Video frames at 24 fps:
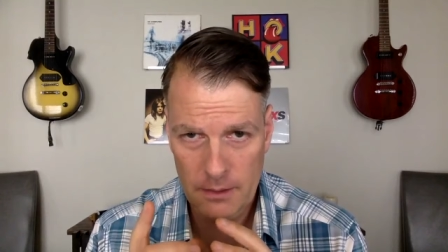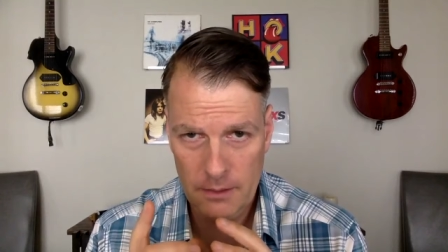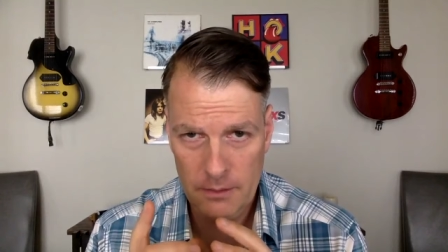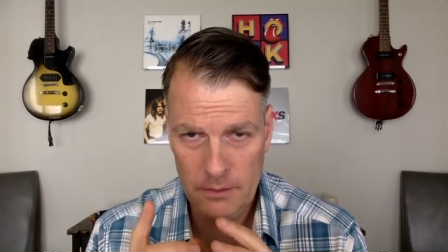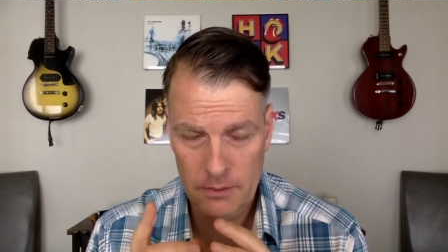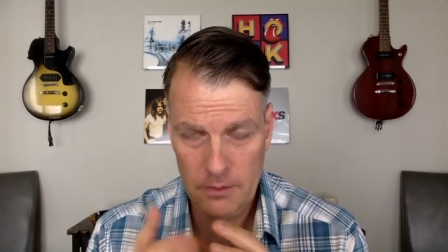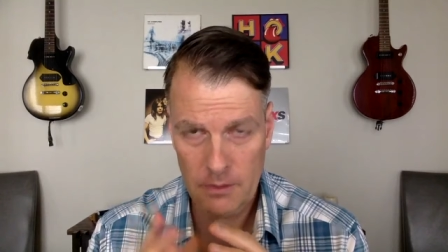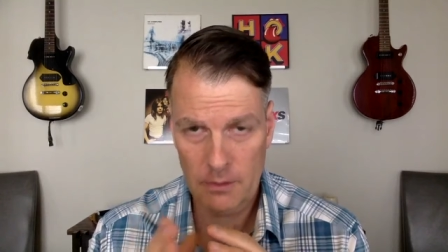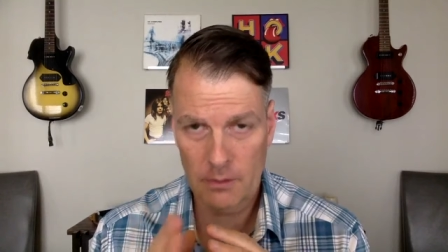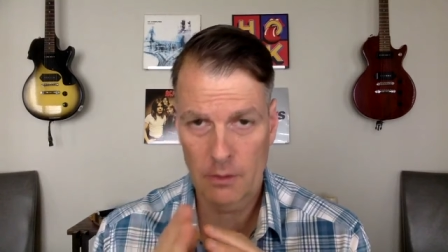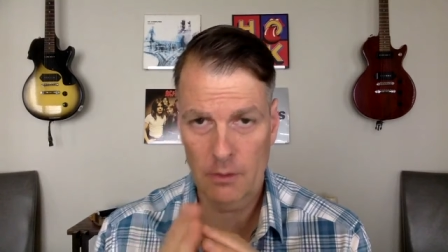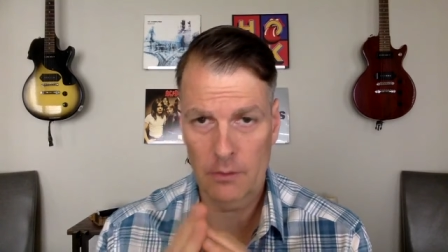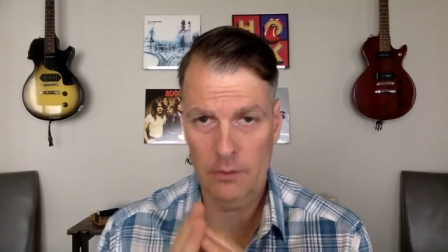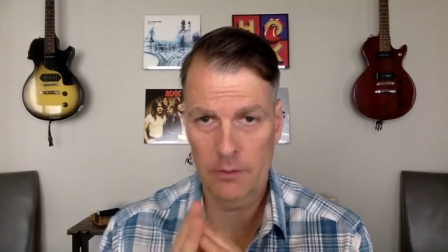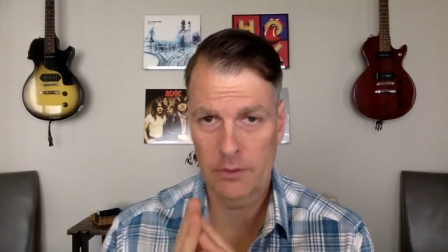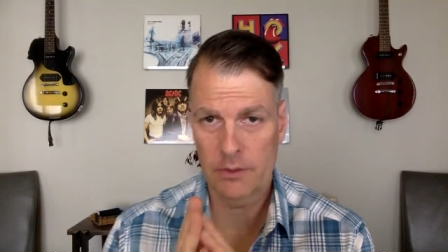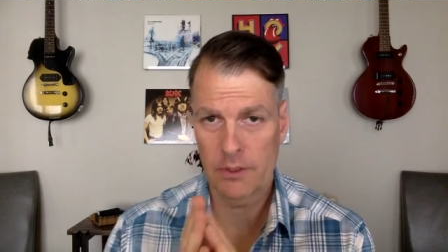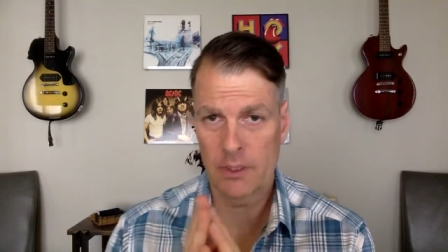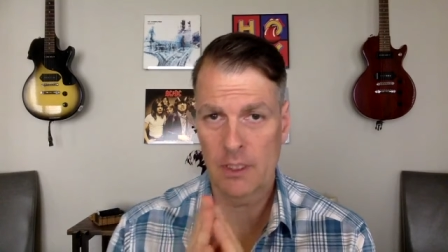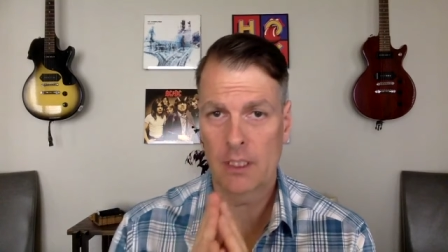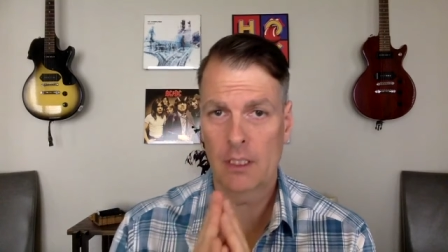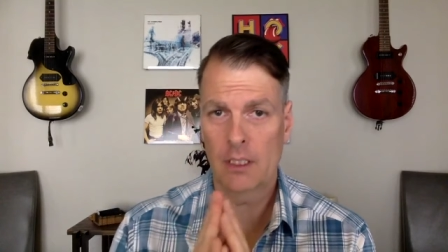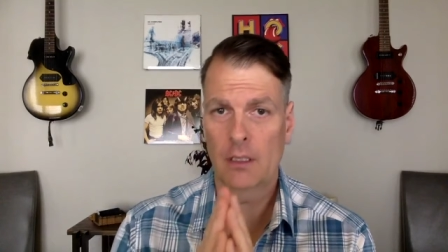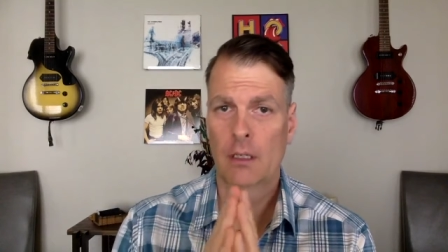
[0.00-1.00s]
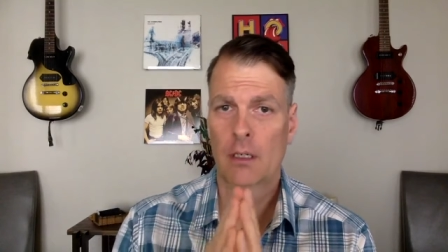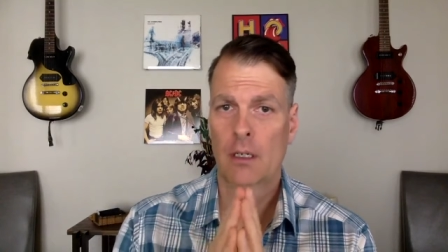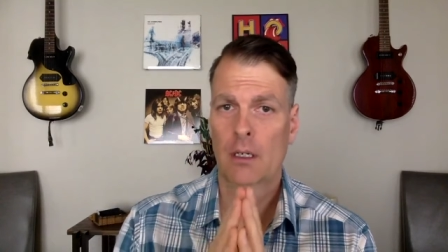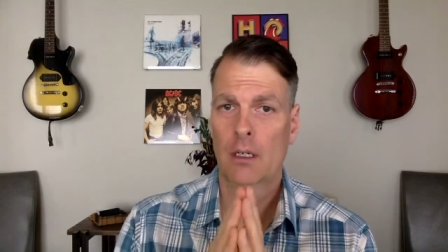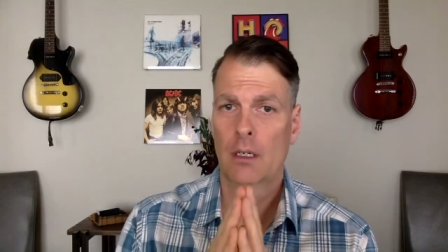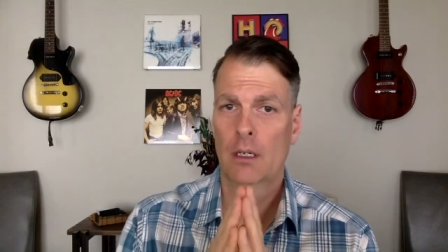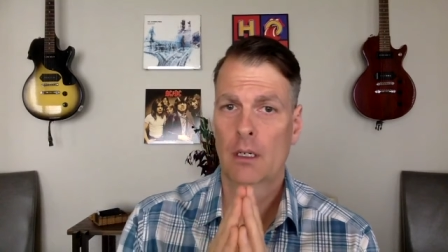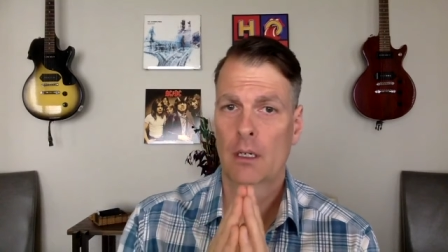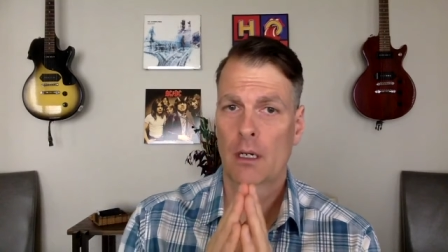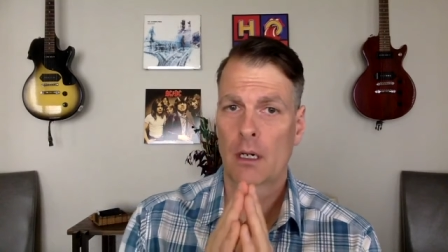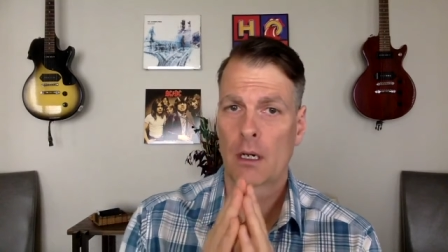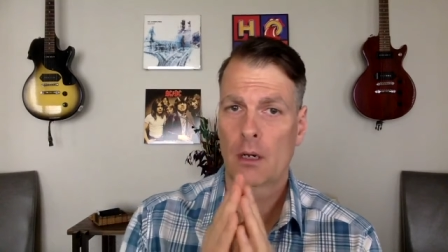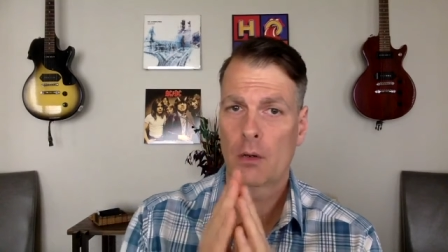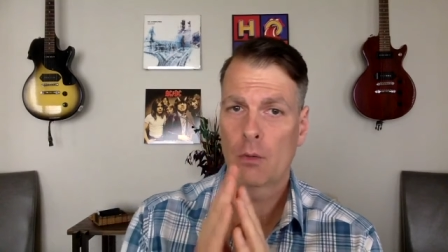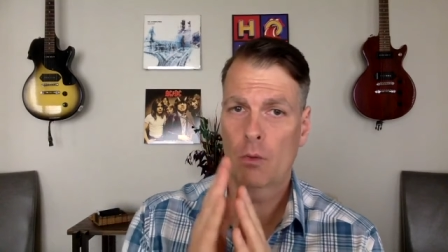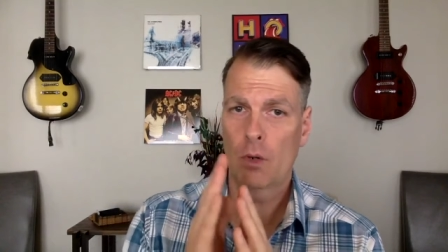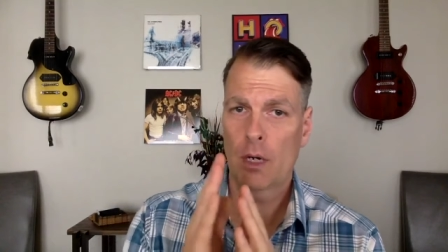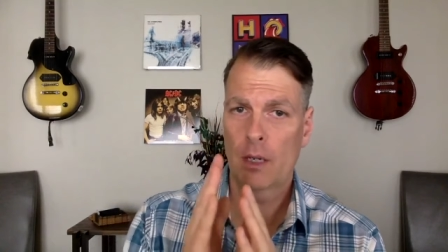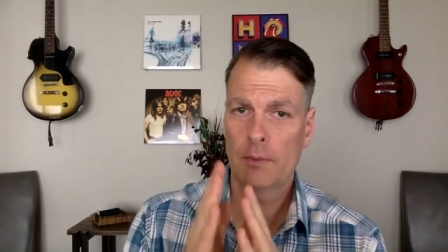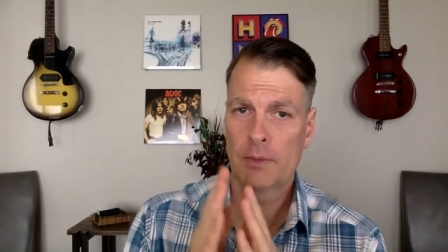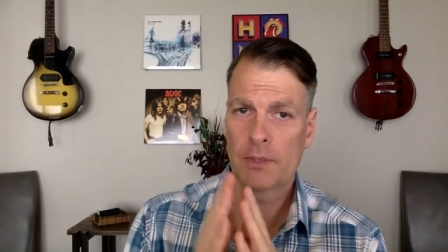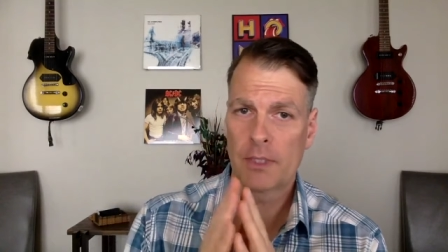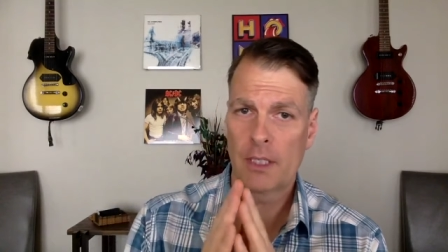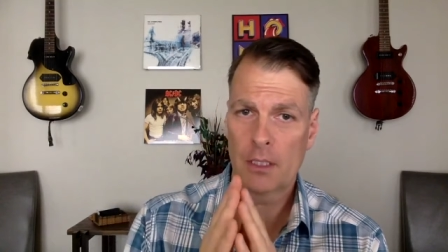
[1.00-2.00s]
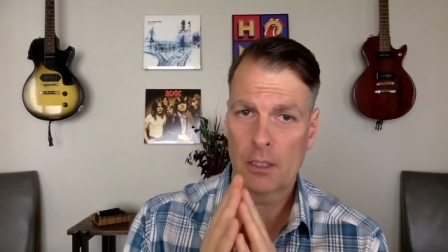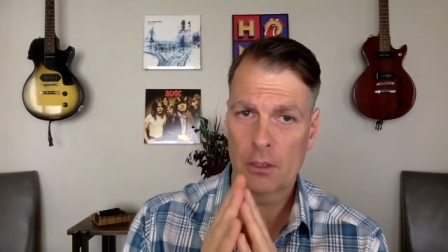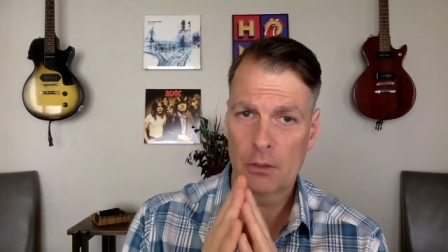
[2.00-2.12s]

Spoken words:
So you'll see a website